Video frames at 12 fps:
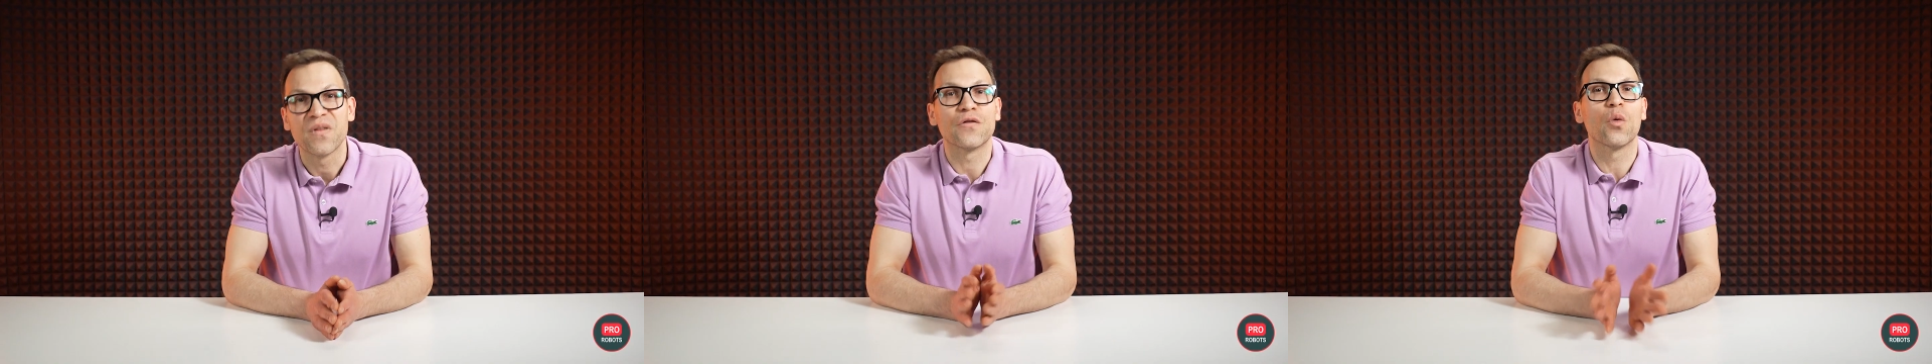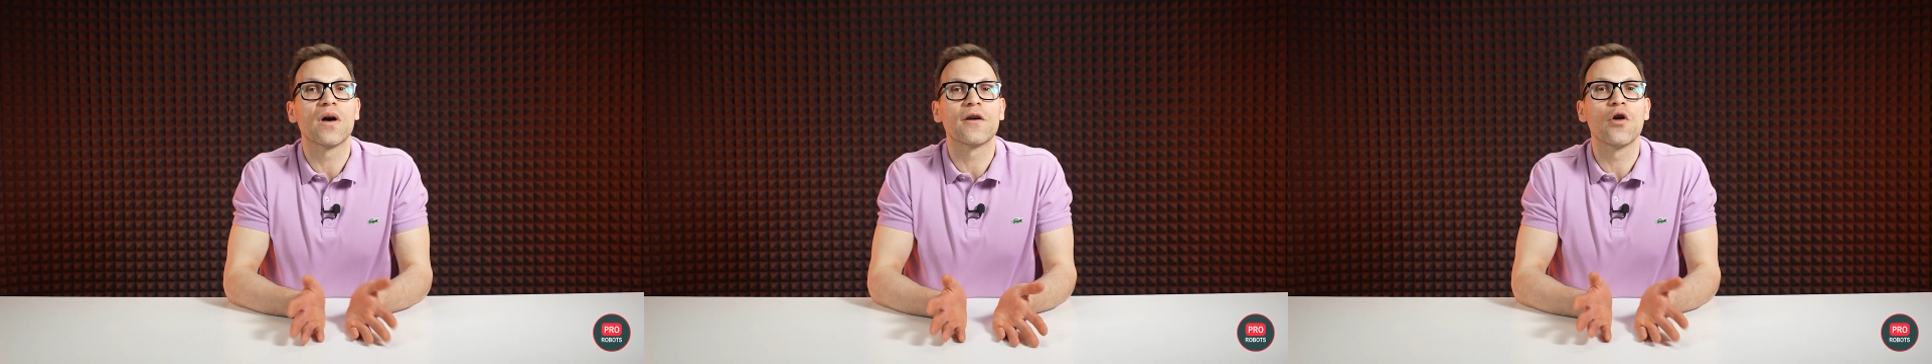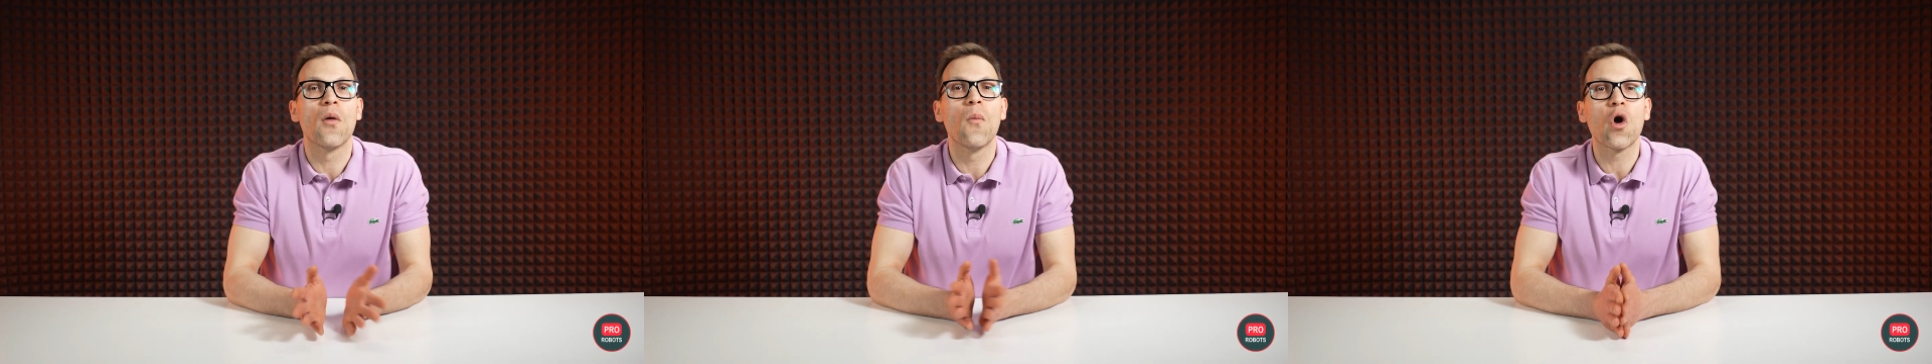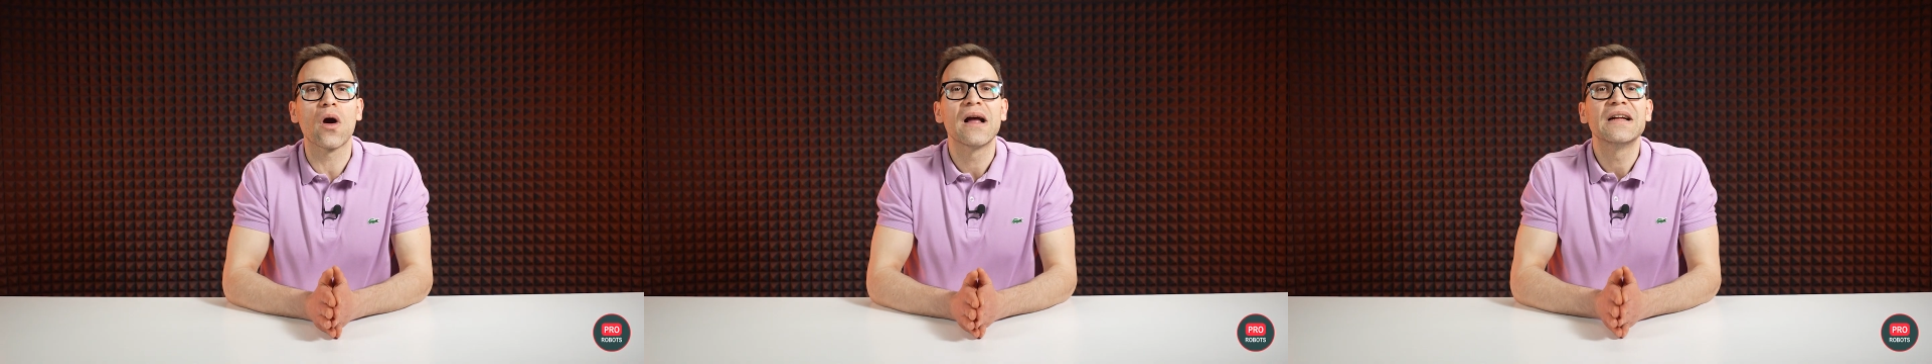If you want to know
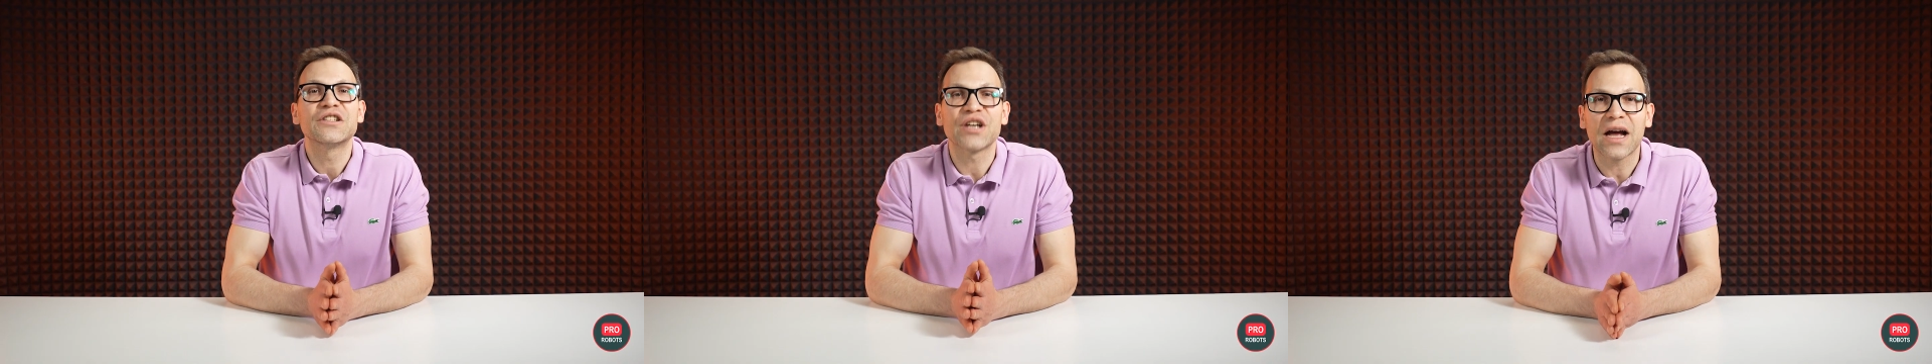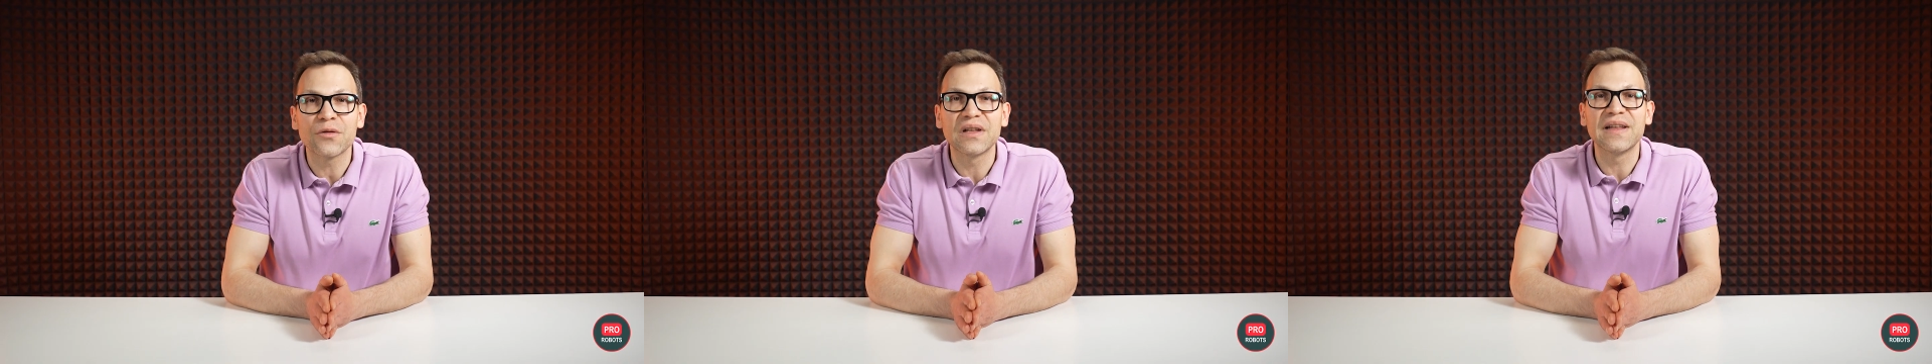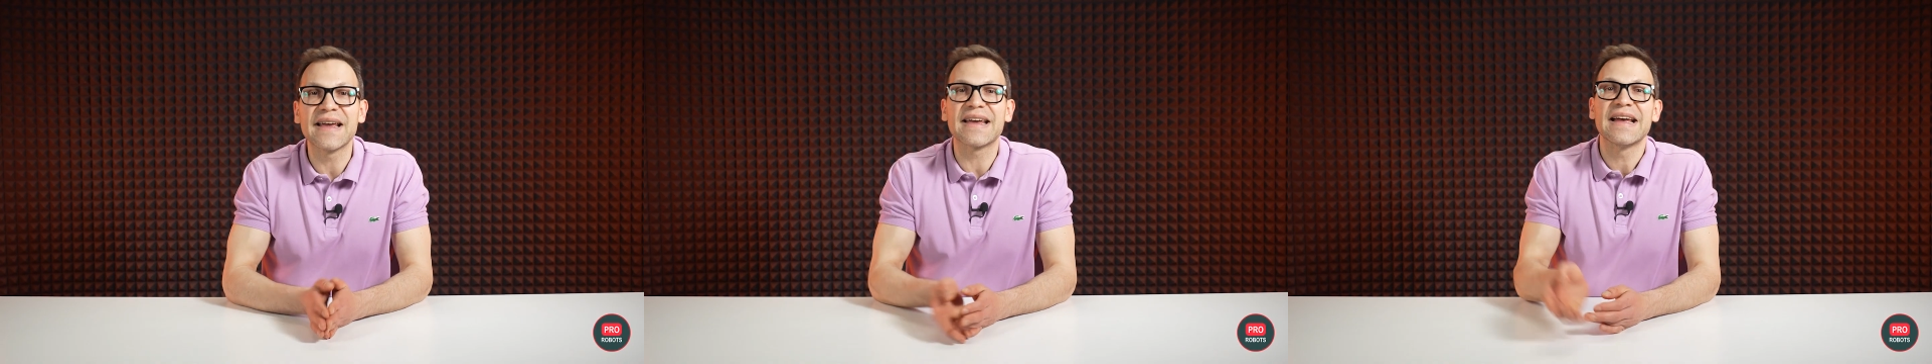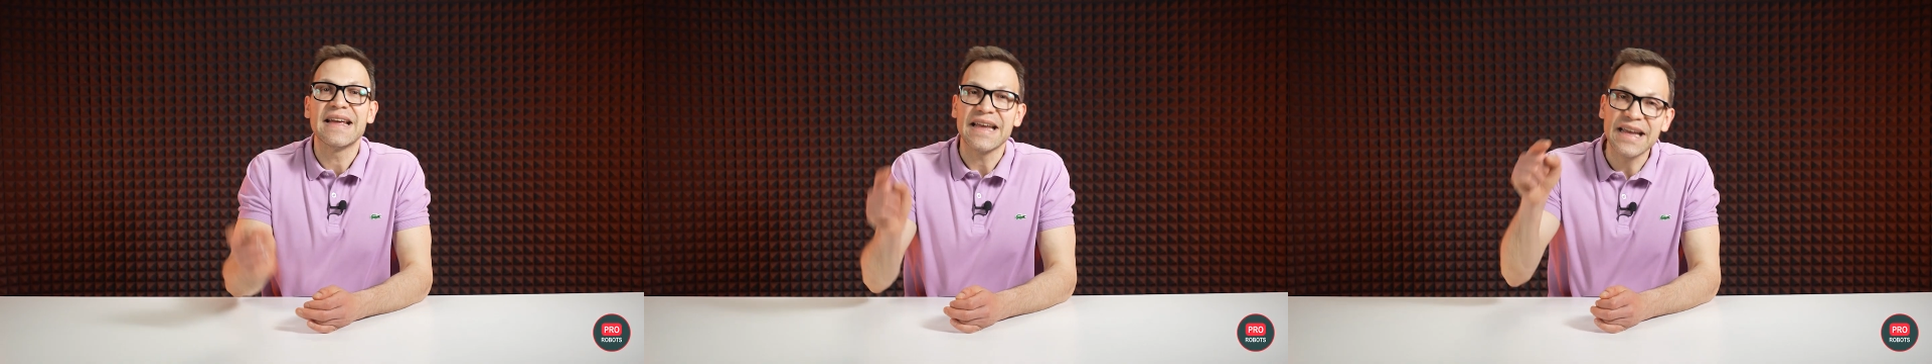more, check out the
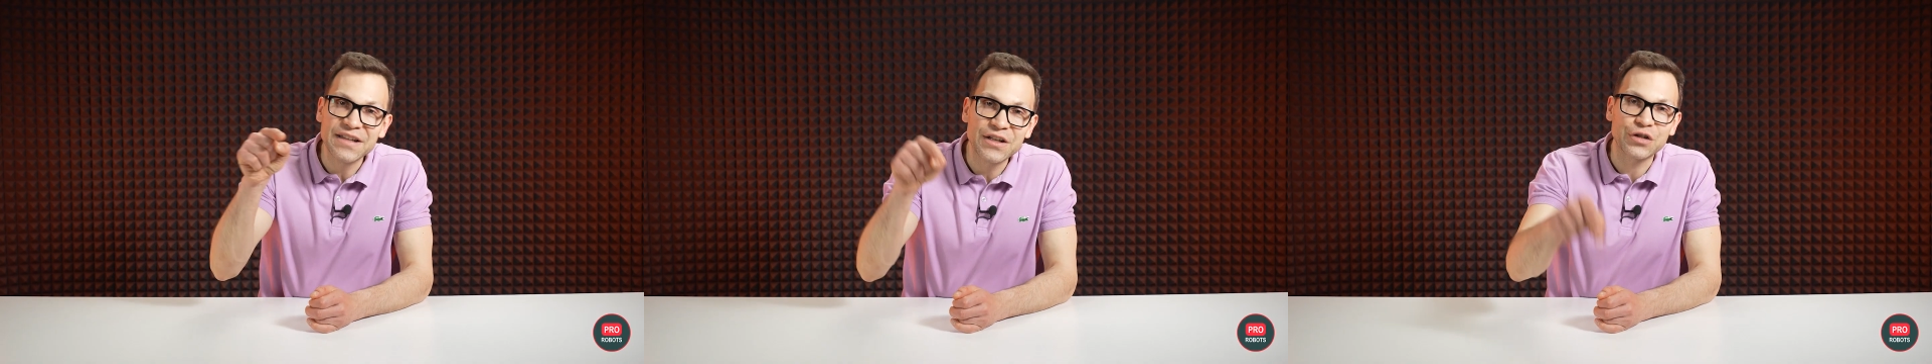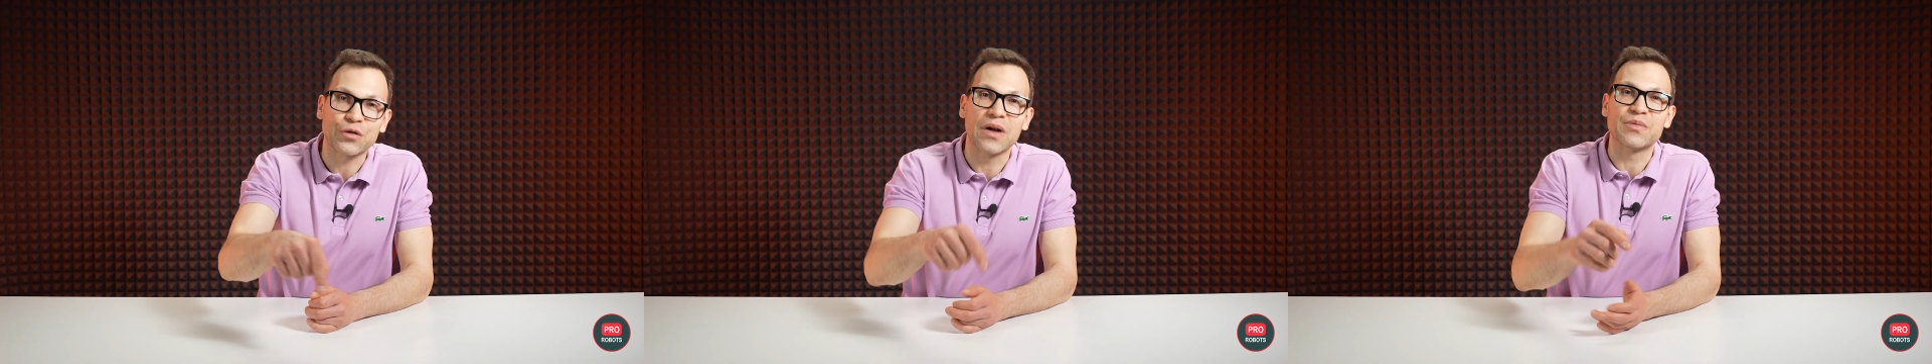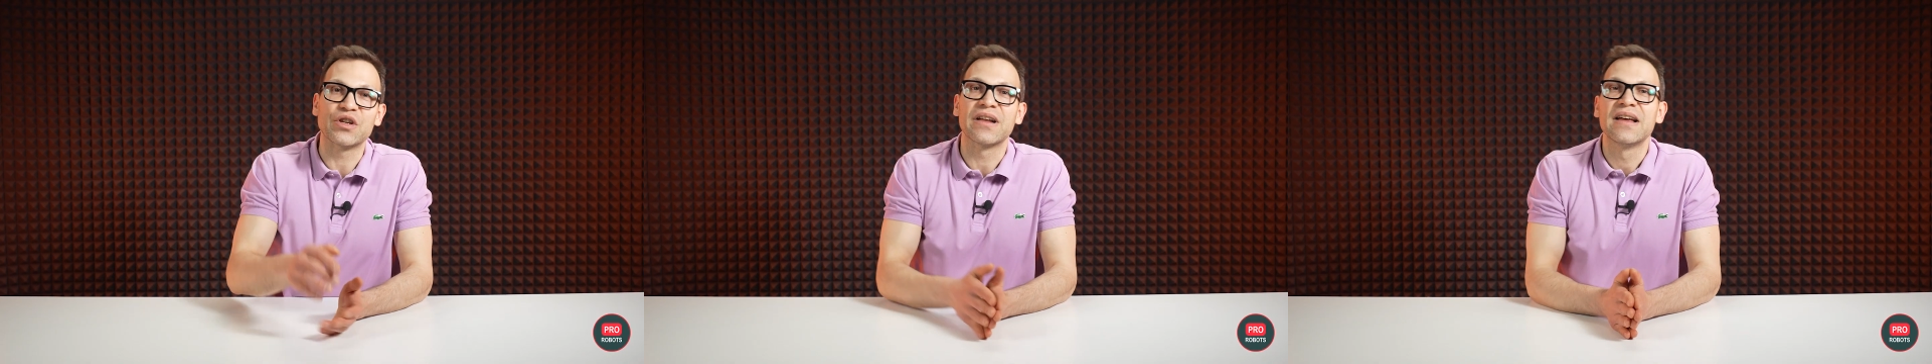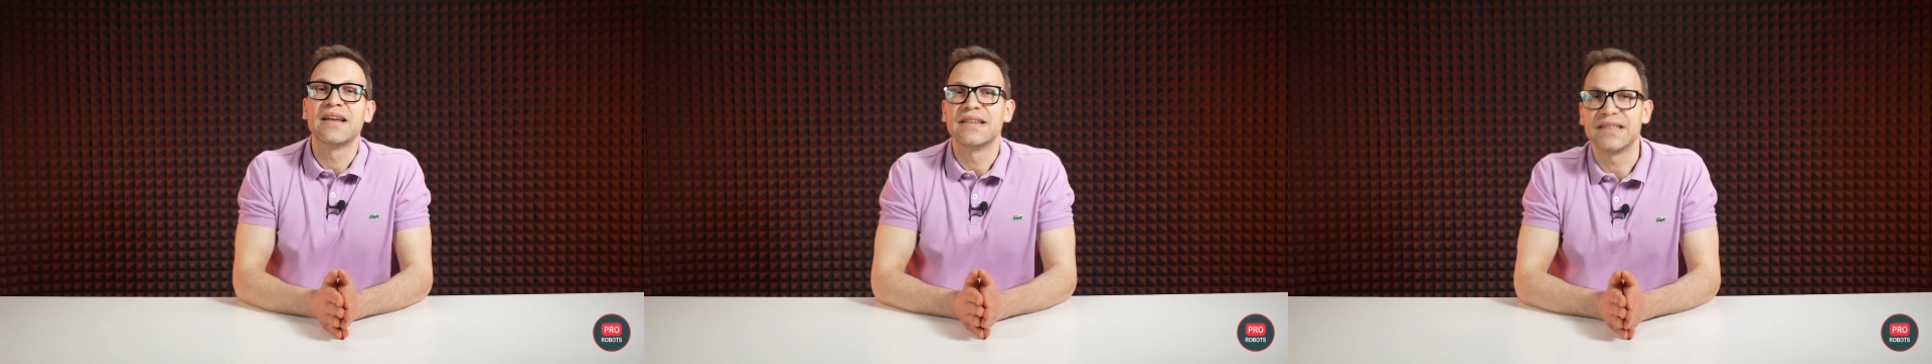link in the description
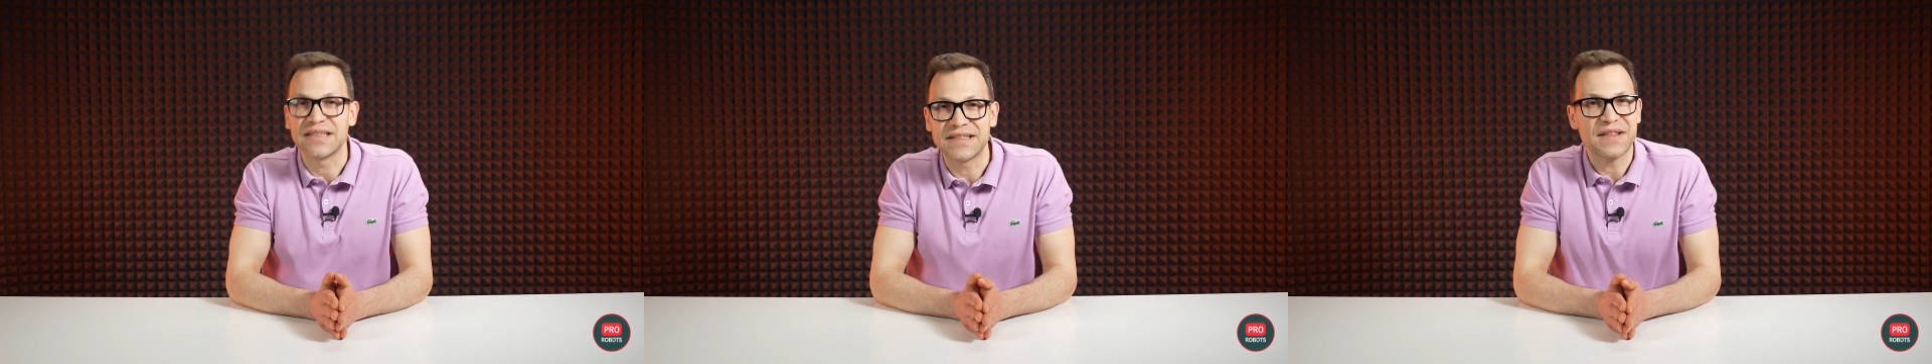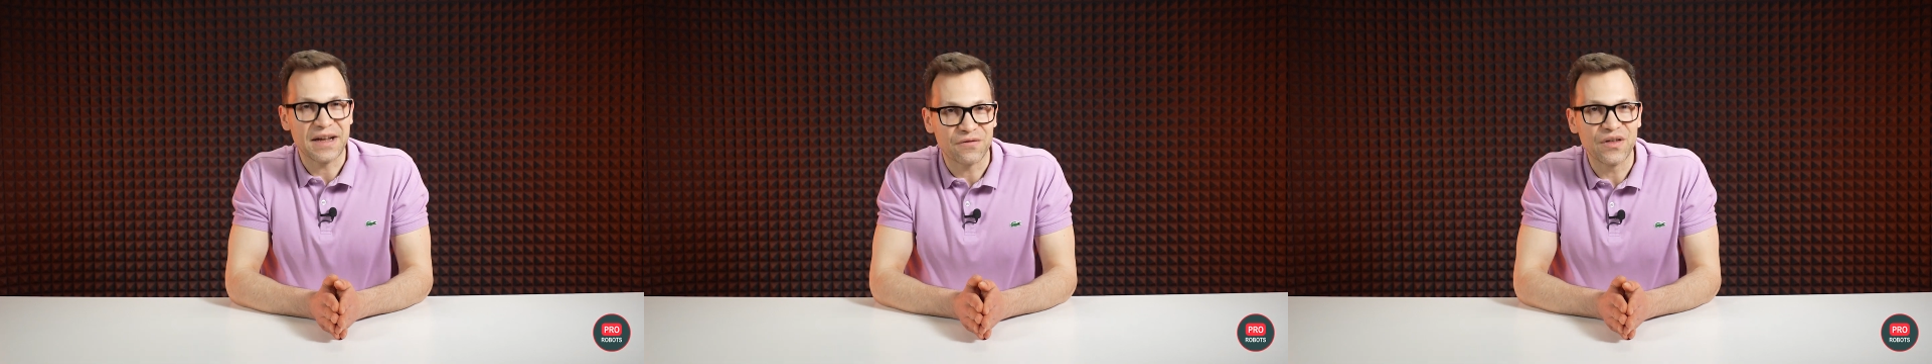to see that